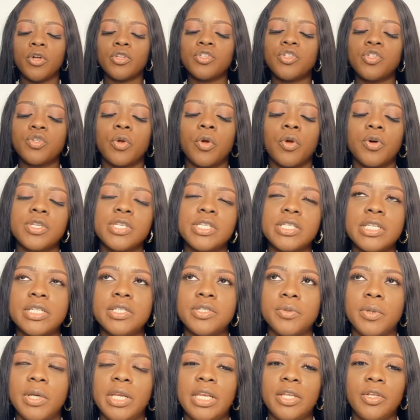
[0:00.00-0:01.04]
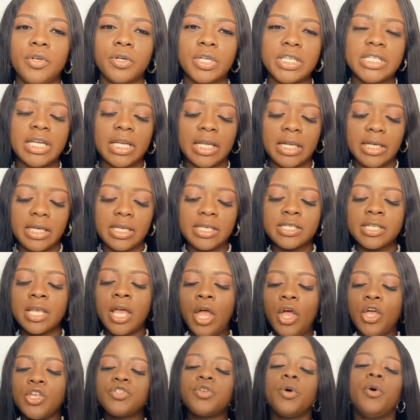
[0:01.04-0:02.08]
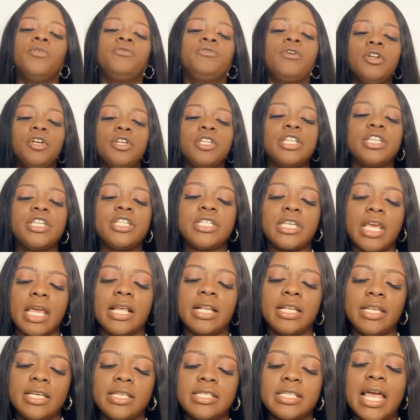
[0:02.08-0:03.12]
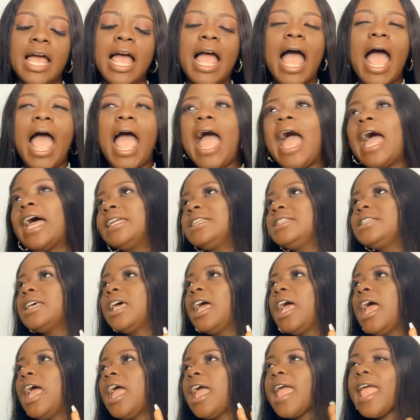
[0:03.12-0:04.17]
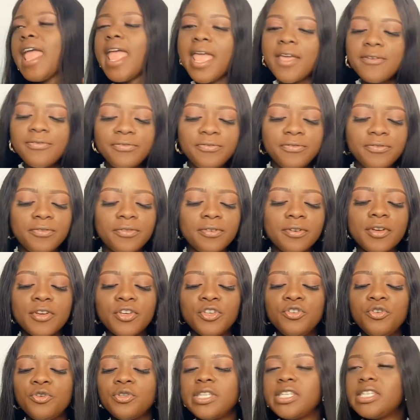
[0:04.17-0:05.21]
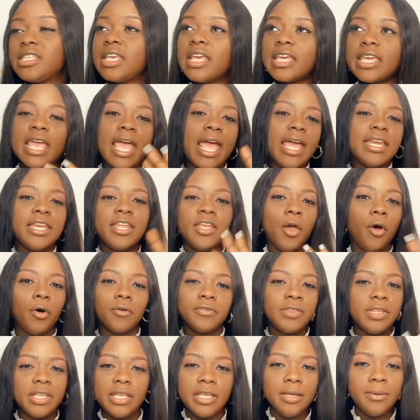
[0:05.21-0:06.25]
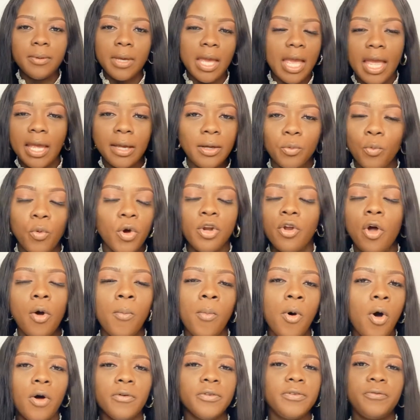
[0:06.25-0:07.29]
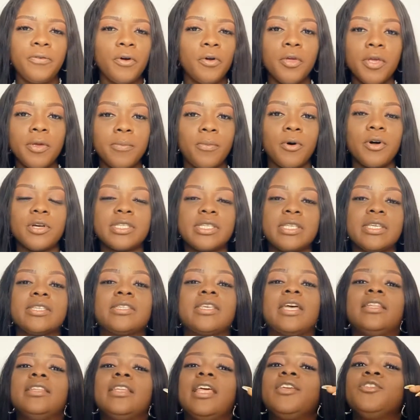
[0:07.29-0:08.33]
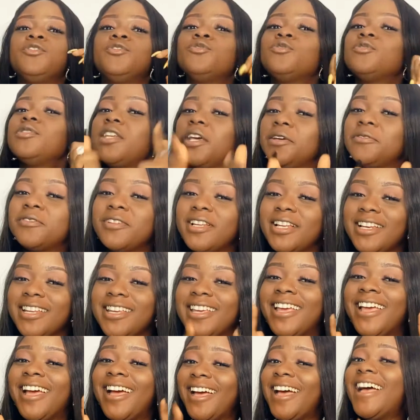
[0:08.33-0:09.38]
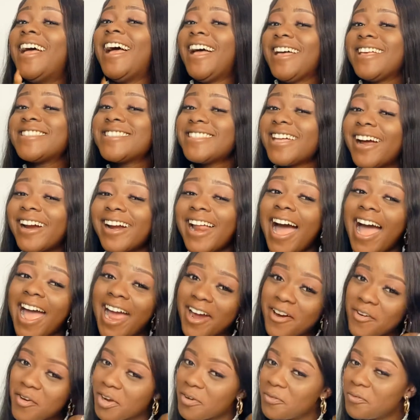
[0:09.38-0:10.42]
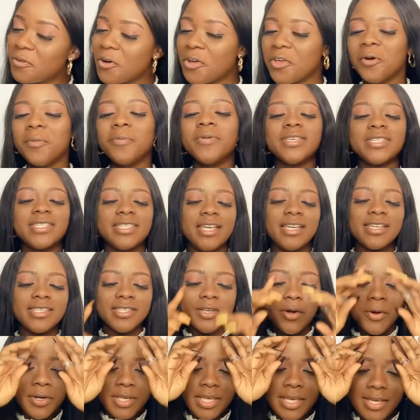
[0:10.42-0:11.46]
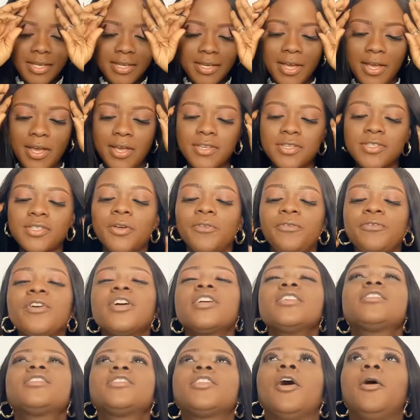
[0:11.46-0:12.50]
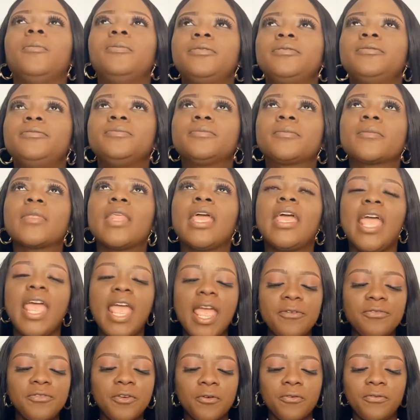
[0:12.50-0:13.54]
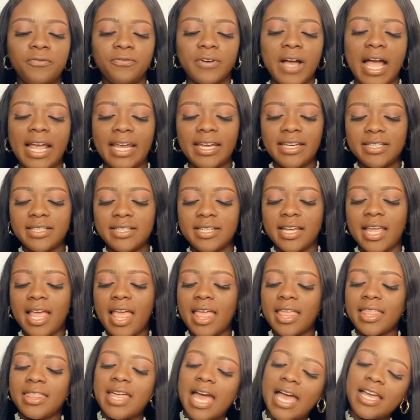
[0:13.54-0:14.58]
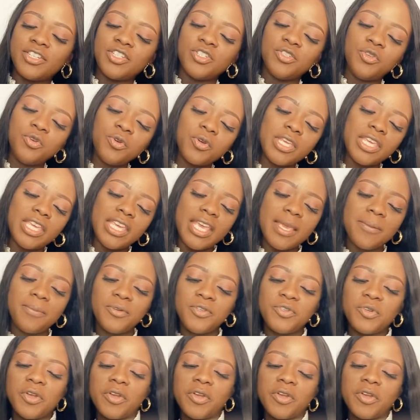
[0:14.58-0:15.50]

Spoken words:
to considering your checklist. So follow this checklist, and if you tick any of the one or more of the following boxes, then you should definitely start hiring for your business. Okay, so first off, if you find that you keep doing,